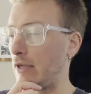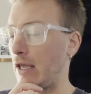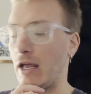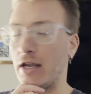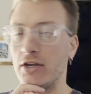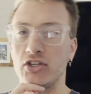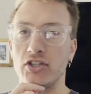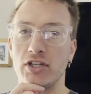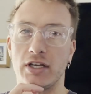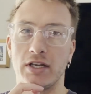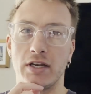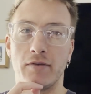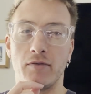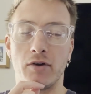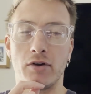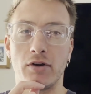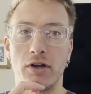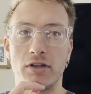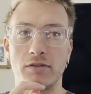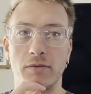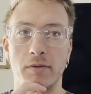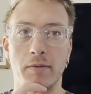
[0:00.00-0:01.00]
just like never
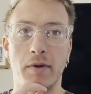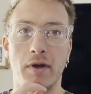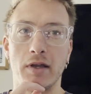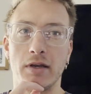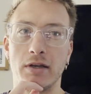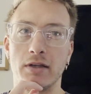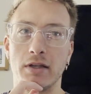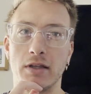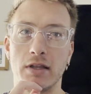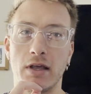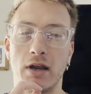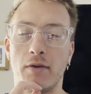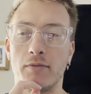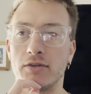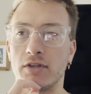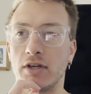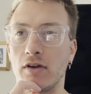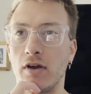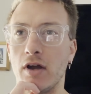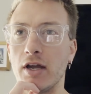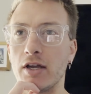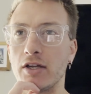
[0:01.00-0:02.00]
crossed my mind. And then I was
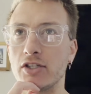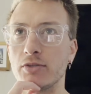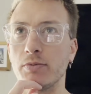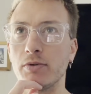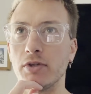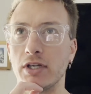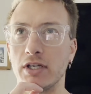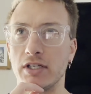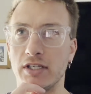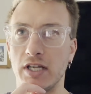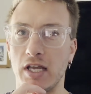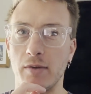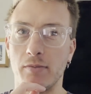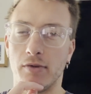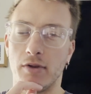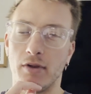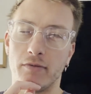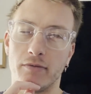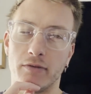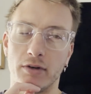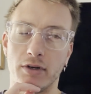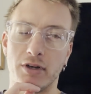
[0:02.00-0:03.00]
like, I just put like a table
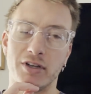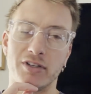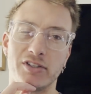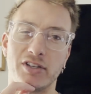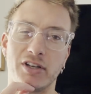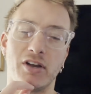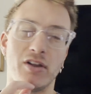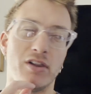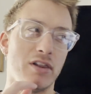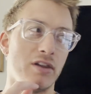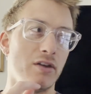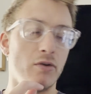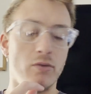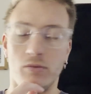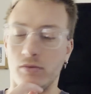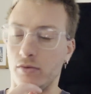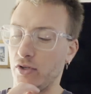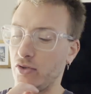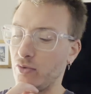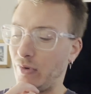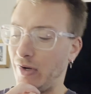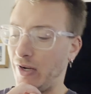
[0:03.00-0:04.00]
over it, and it's like
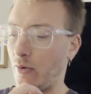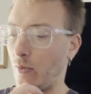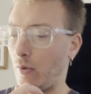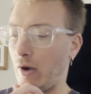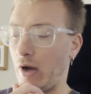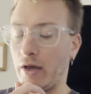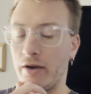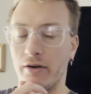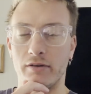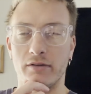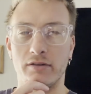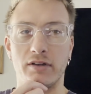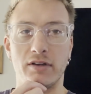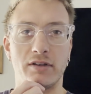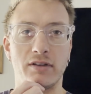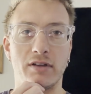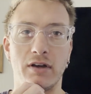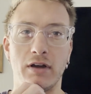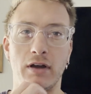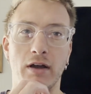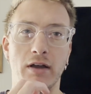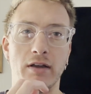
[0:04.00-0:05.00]
it's like wider than I
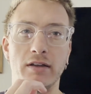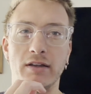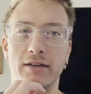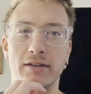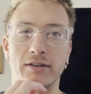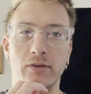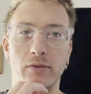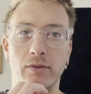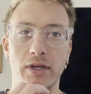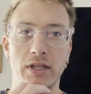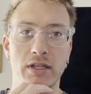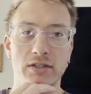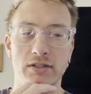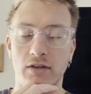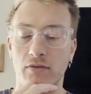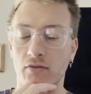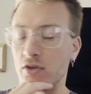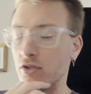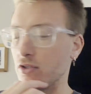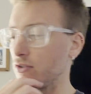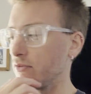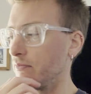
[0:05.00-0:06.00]
thought, and like the way this stuff
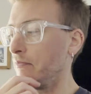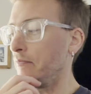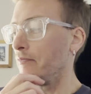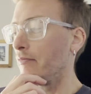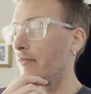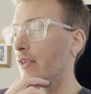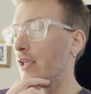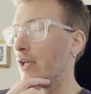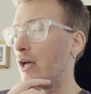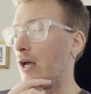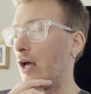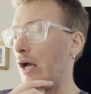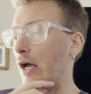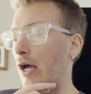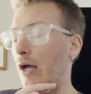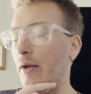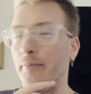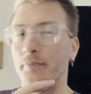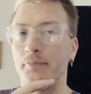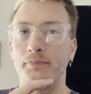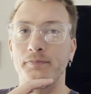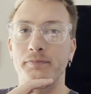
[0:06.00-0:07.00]
is.
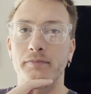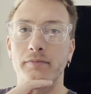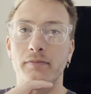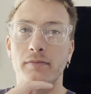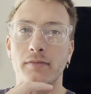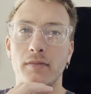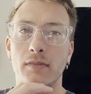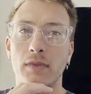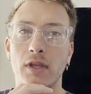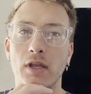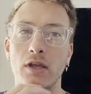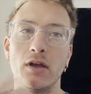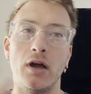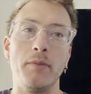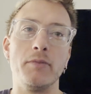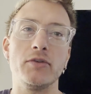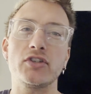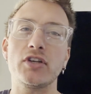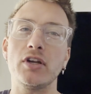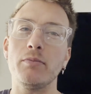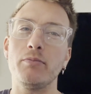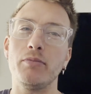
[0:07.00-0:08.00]
I'm
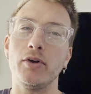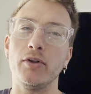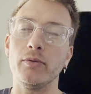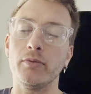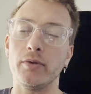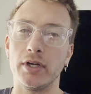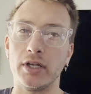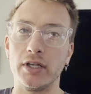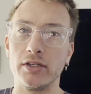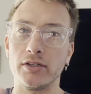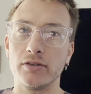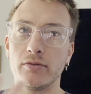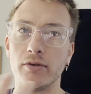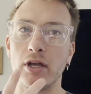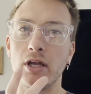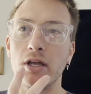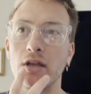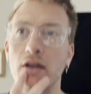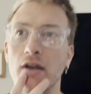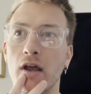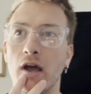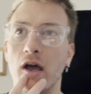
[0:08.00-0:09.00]
just gonna build one into
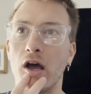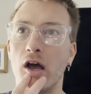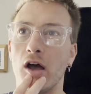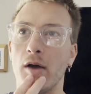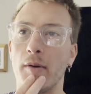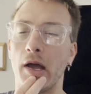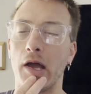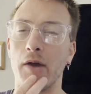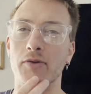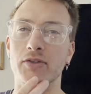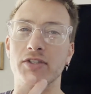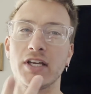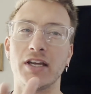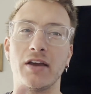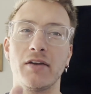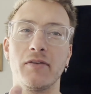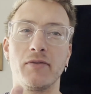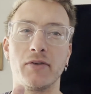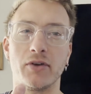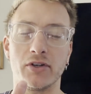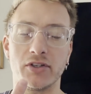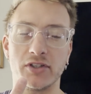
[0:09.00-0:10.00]
it. I was like
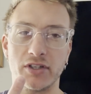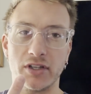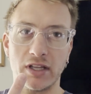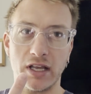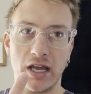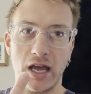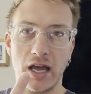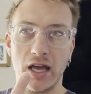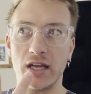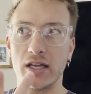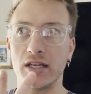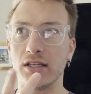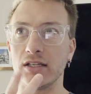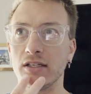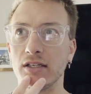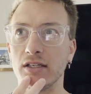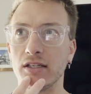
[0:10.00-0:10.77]
averse to that,